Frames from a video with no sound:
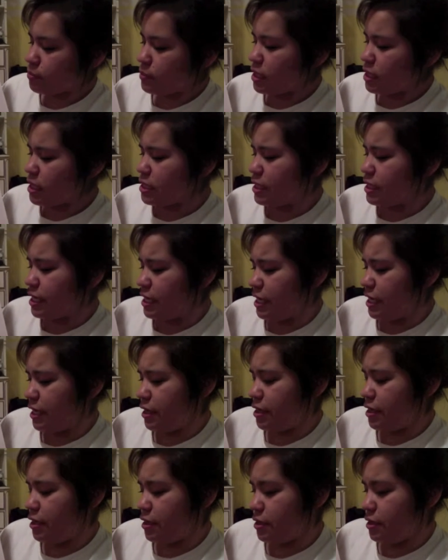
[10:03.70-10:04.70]

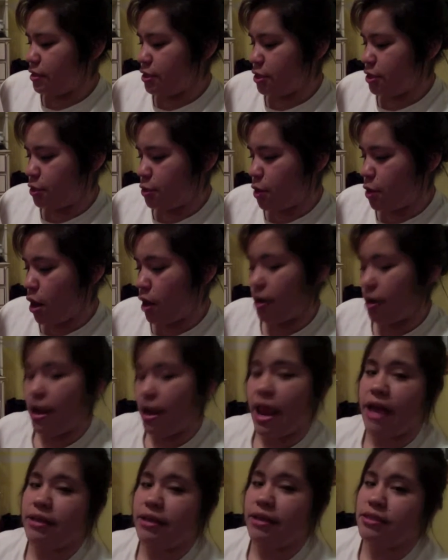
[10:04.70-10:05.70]
leading to our
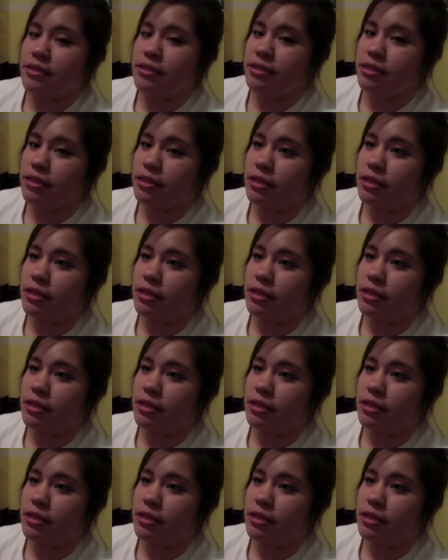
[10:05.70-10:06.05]
next